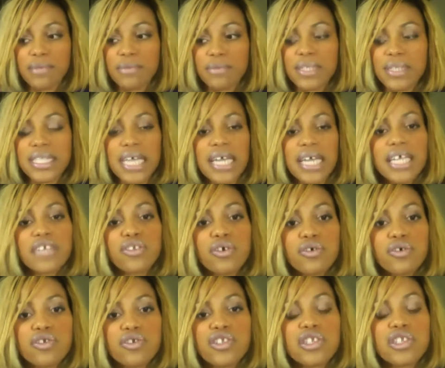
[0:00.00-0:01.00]
setting
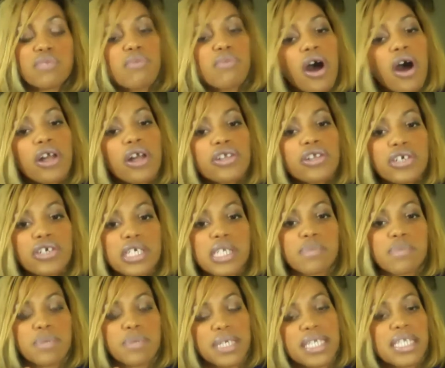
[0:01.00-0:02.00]
those smaller,
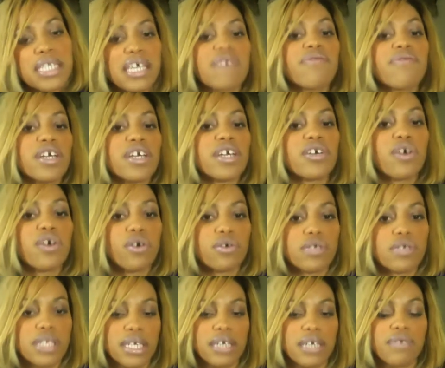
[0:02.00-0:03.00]
specific goals
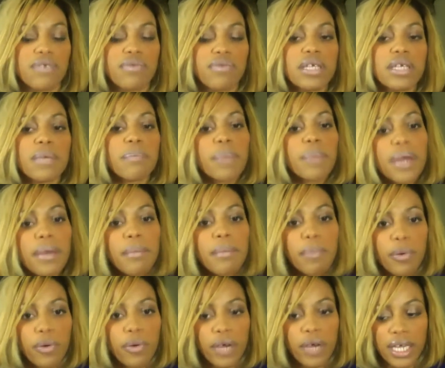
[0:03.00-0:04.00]
that can really
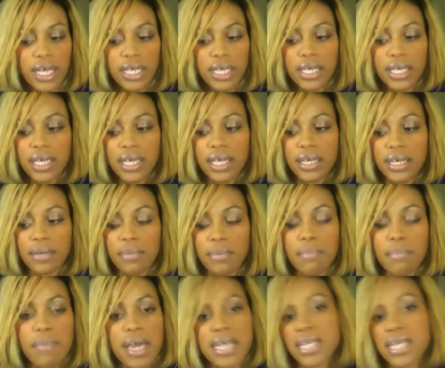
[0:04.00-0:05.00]
pinpoint
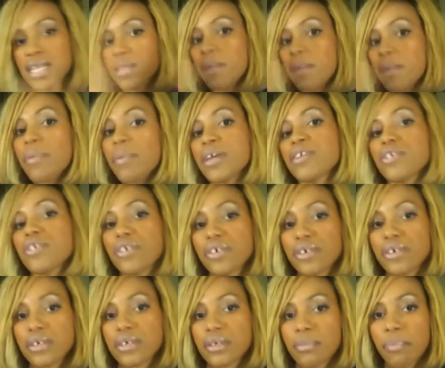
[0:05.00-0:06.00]
making the bigger
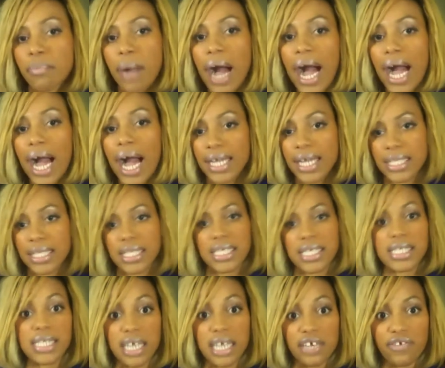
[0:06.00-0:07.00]
pie
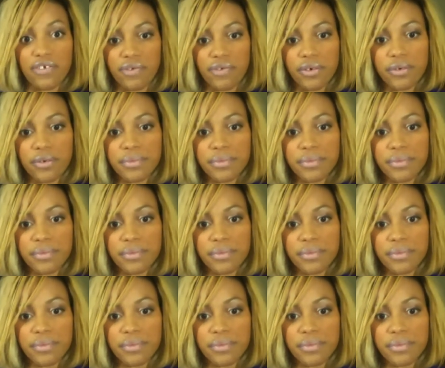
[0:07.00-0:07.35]
successful?